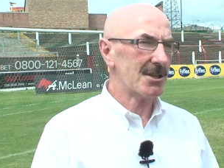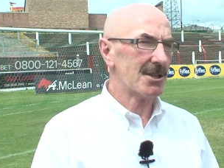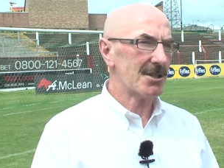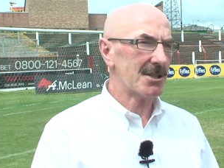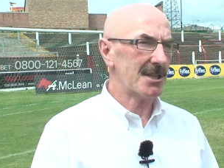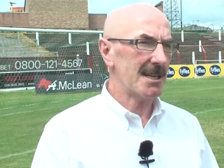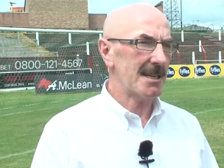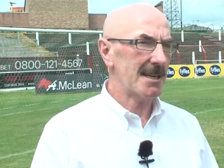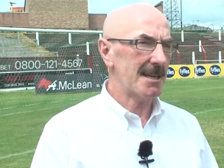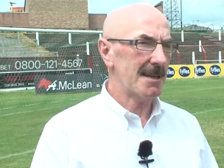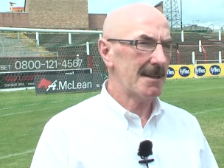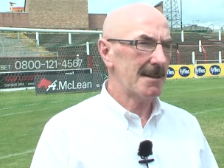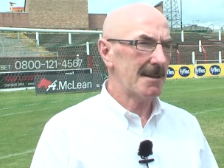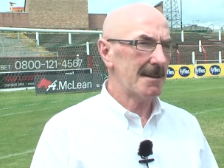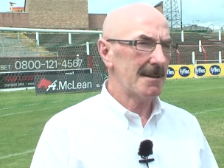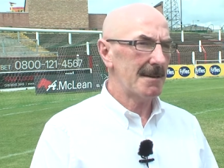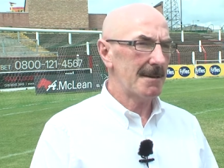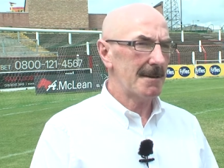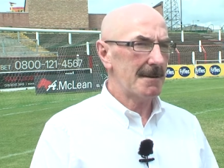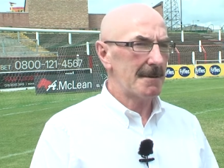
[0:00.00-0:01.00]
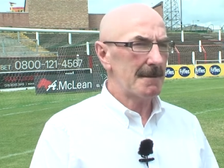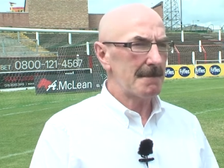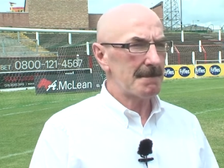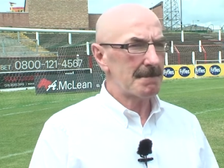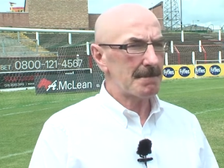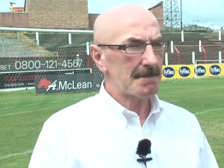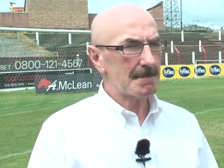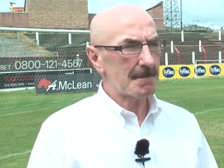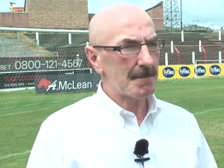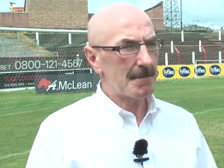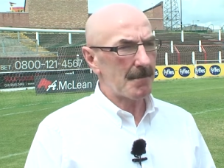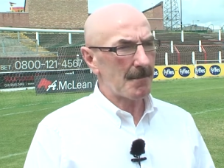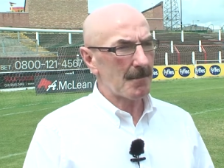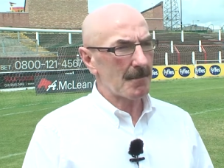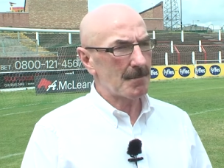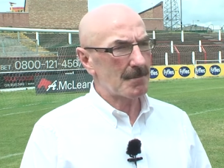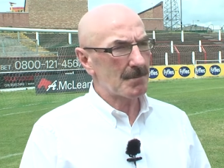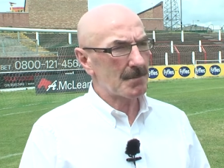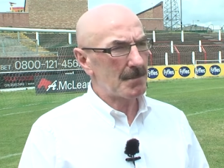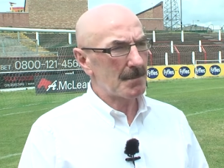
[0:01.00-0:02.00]
succeed. Now I'm going to have to ask you
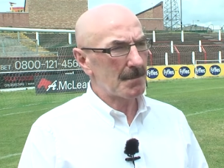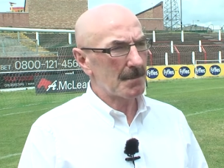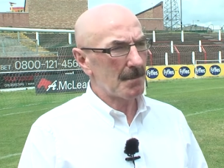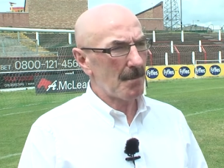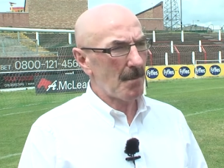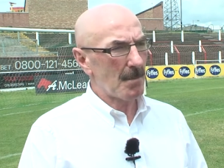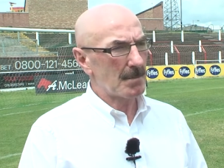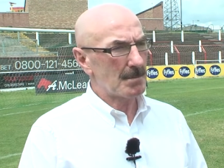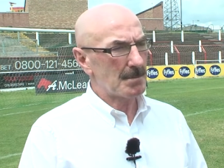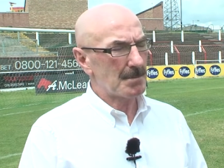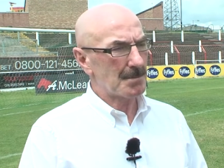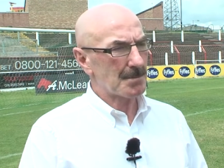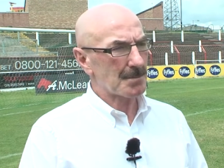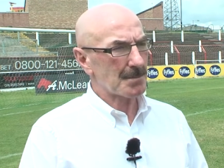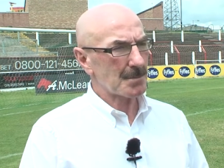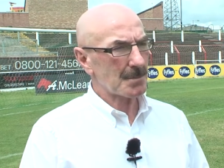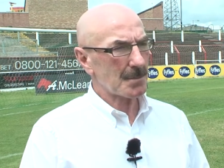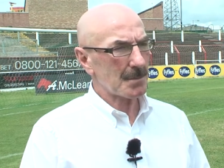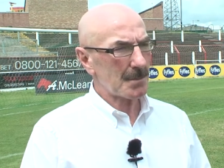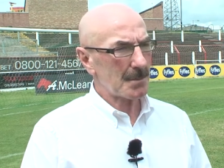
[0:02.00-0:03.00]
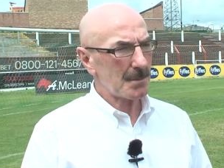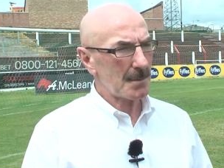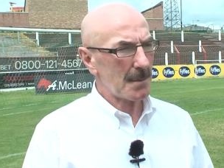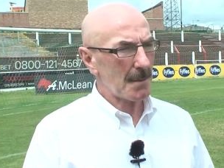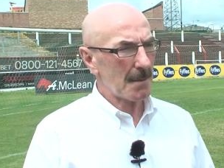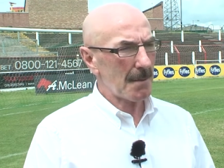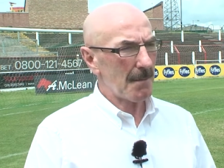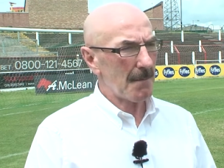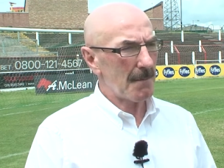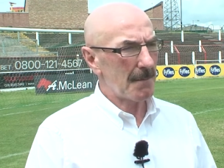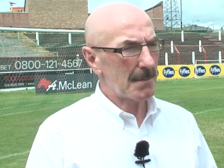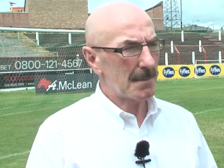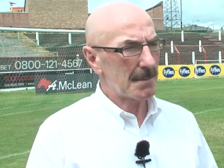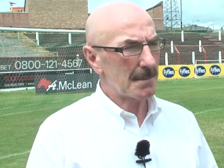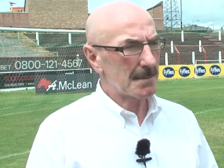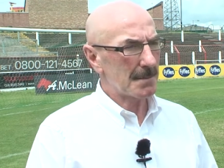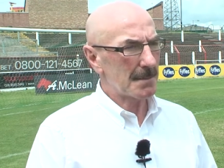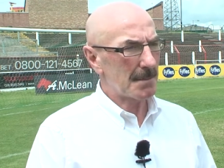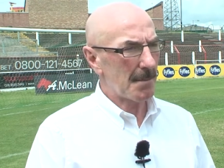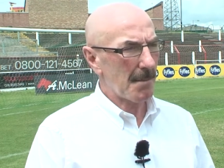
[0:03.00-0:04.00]
here to uh, just
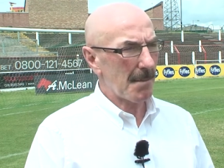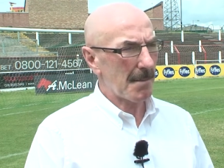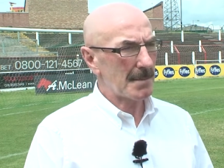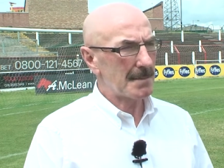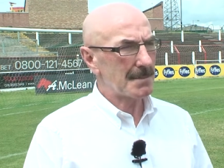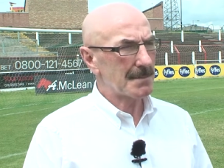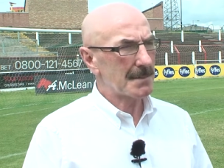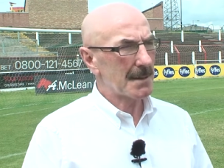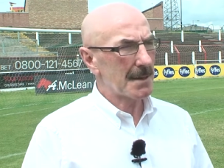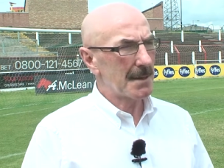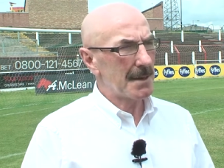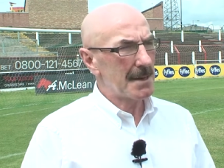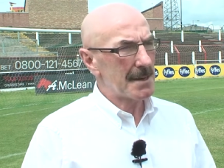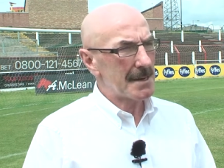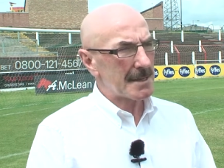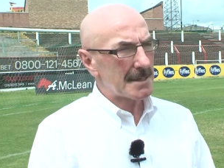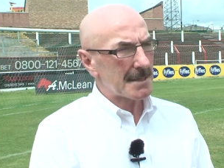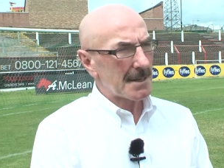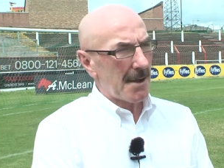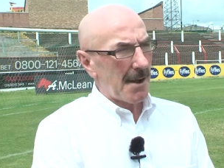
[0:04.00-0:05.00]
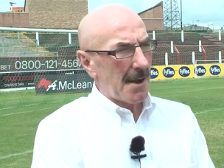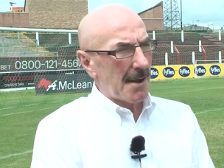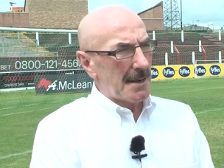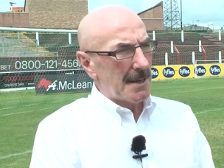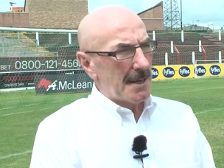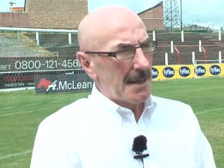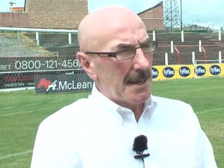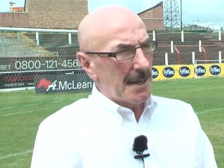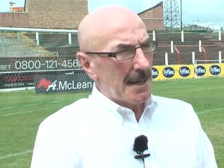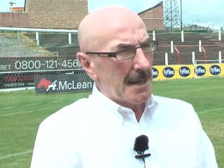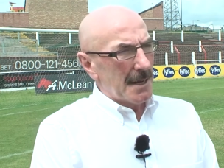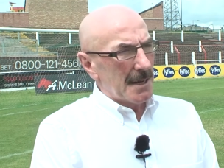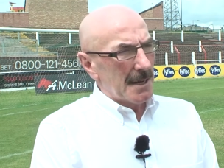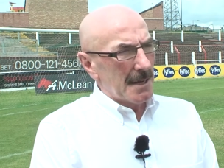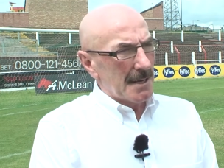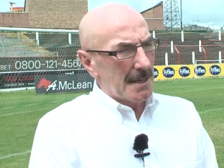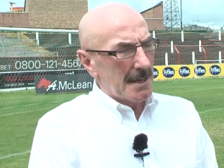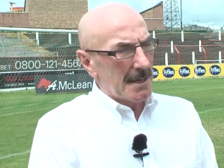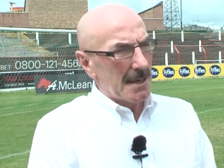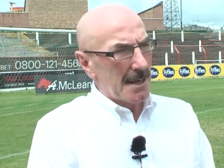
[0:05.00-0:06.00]
really broaden your imagination
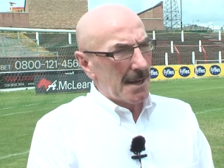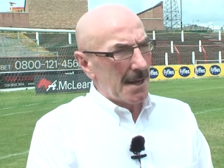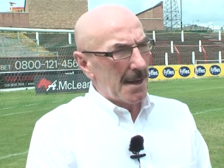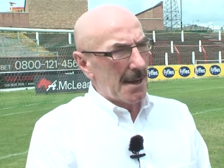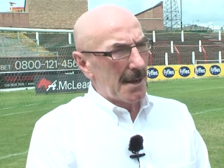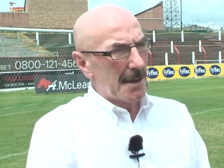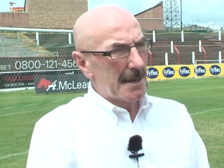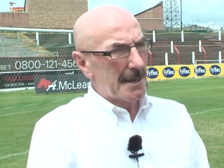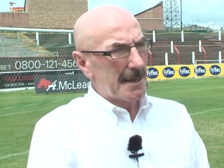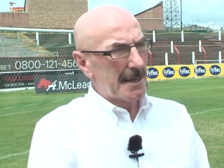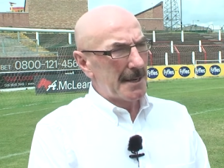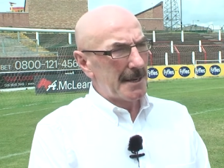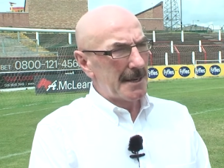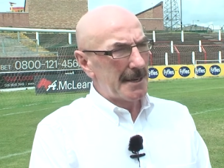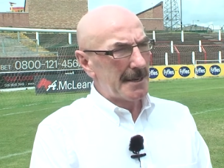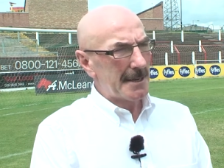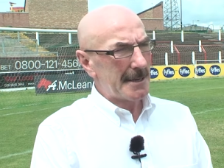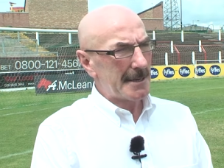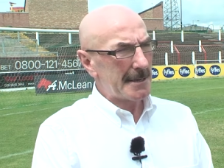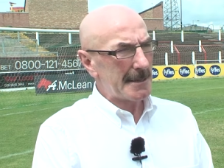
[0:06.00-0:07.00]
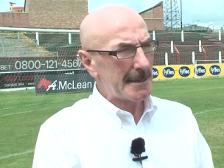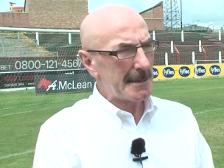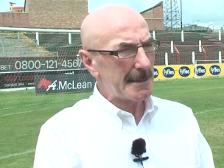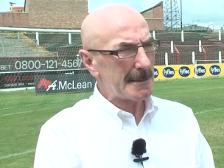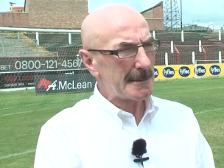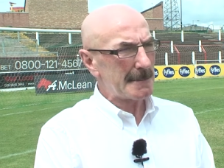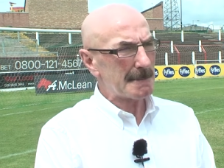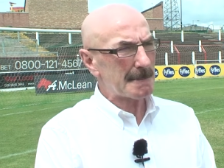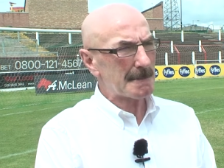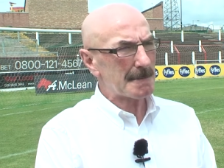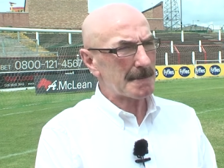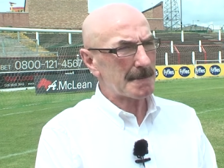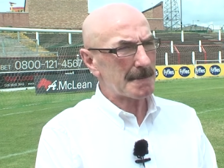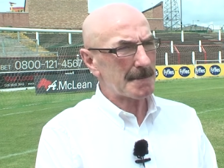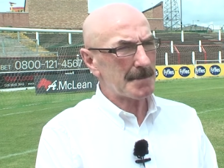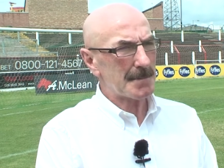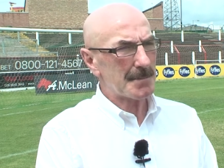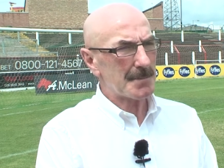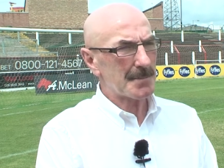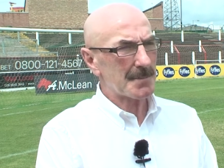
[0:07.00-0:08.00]
here, and imagine that Joel Taggart
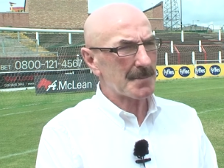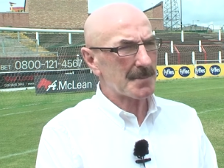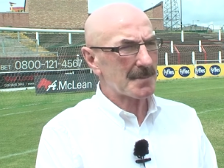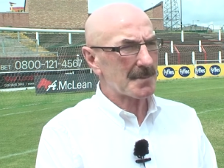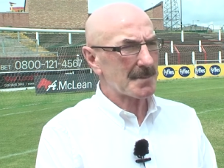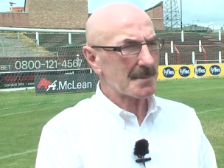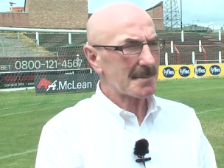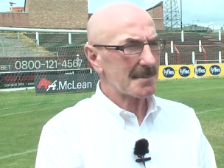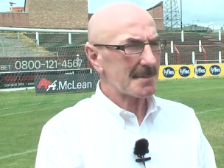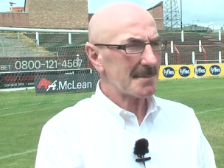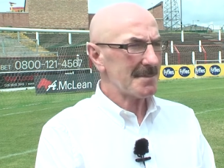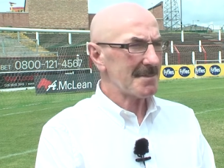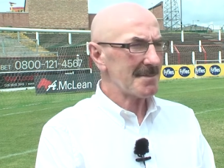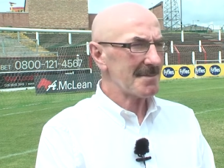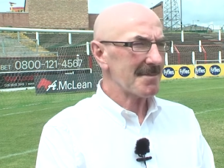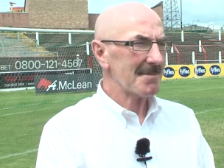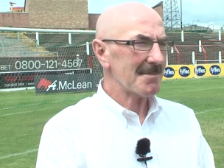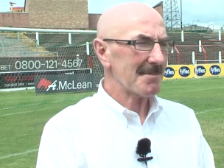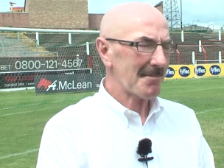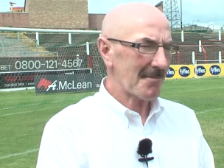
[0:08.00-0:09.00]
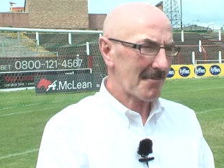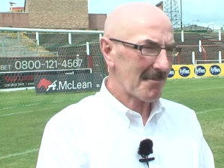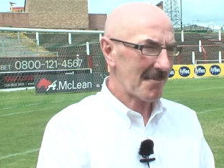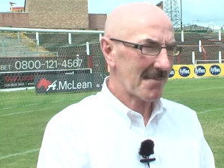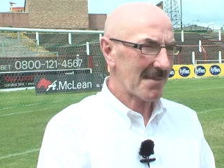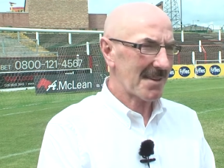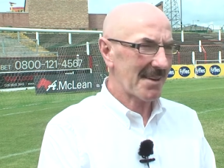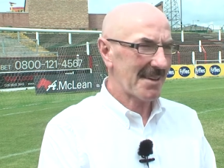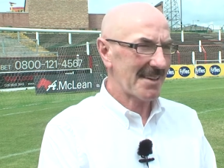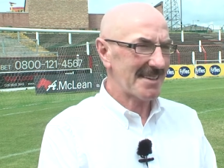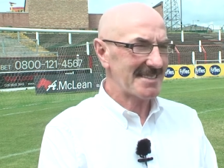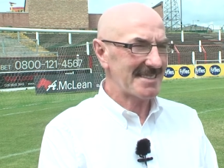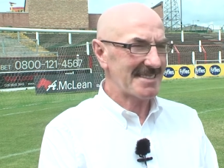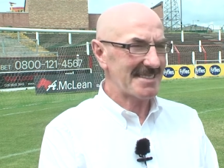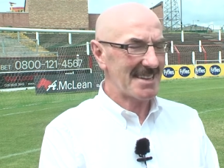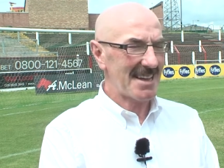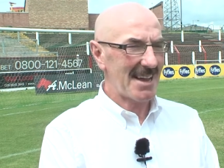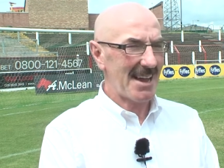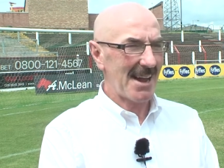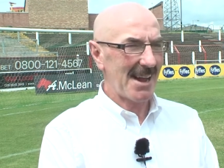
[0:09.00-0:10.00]
has given you a favour. Okay, which
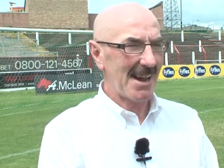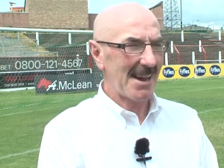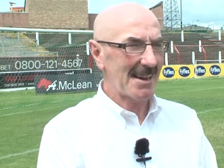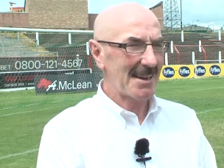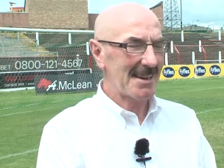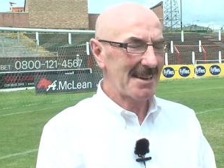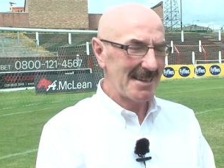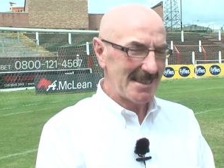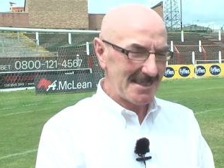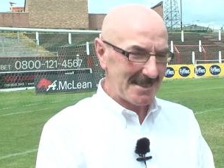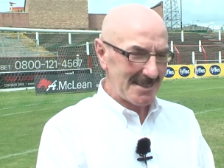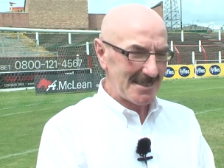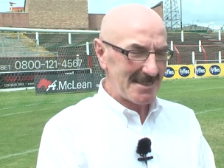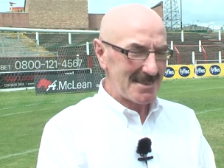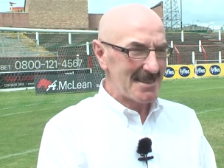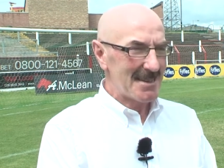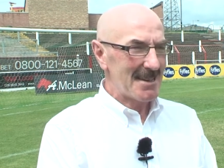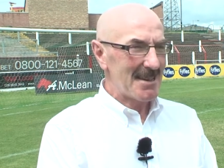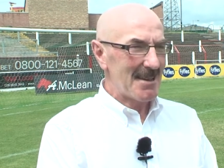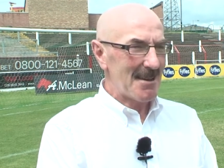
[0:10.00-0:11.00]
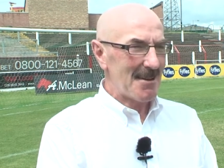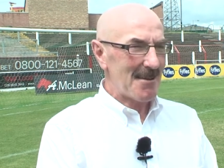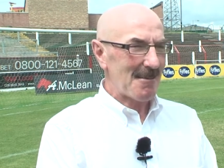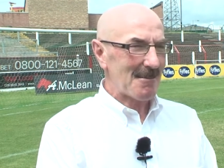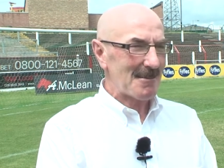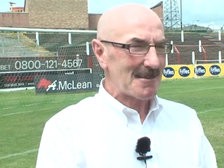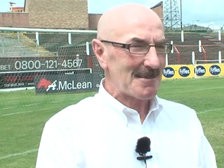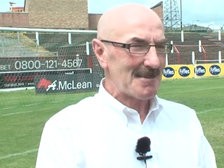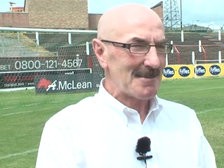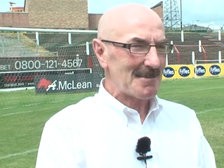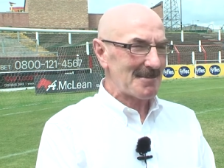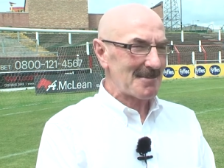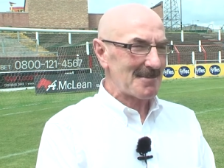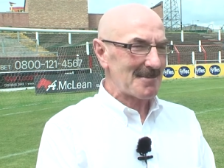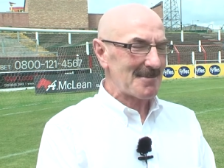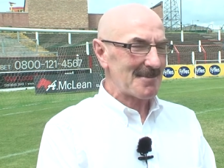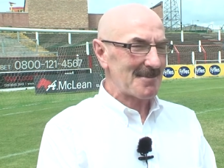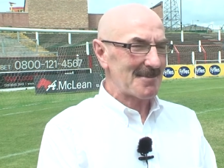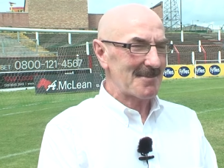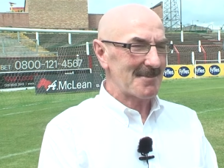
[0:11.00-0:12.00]
is a, a really, really stretching the
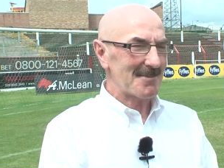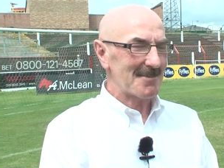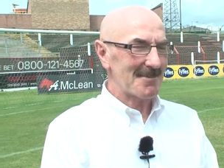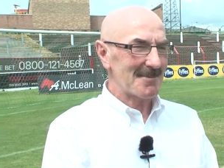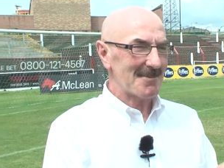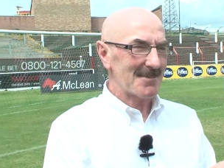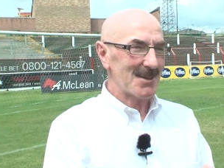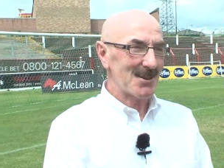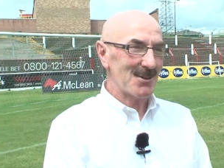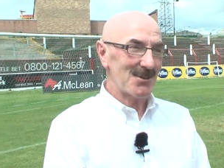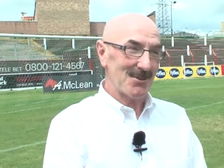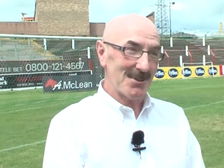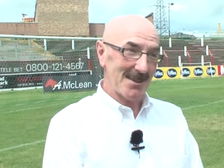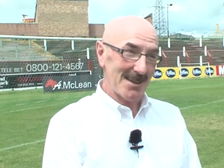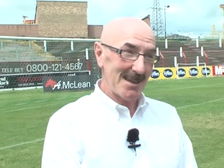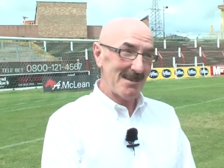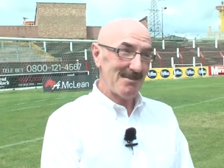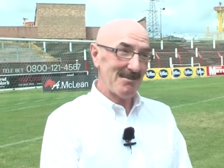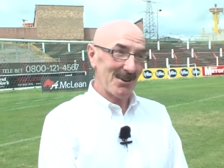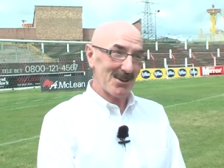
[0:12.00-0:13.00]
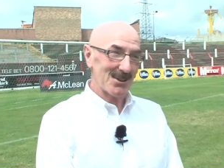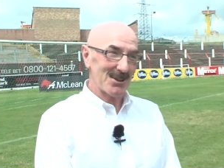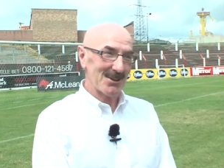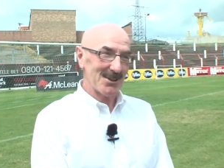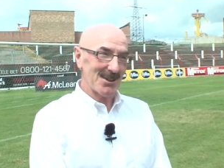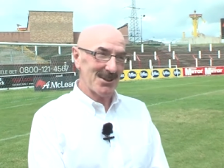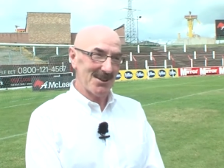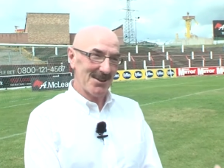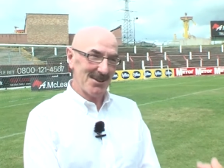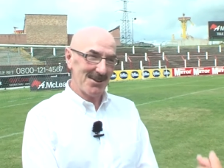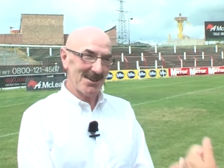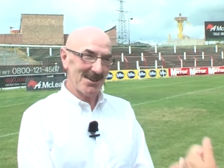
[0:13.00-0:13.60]
imagination. So You're Joel really Taggart, yeah,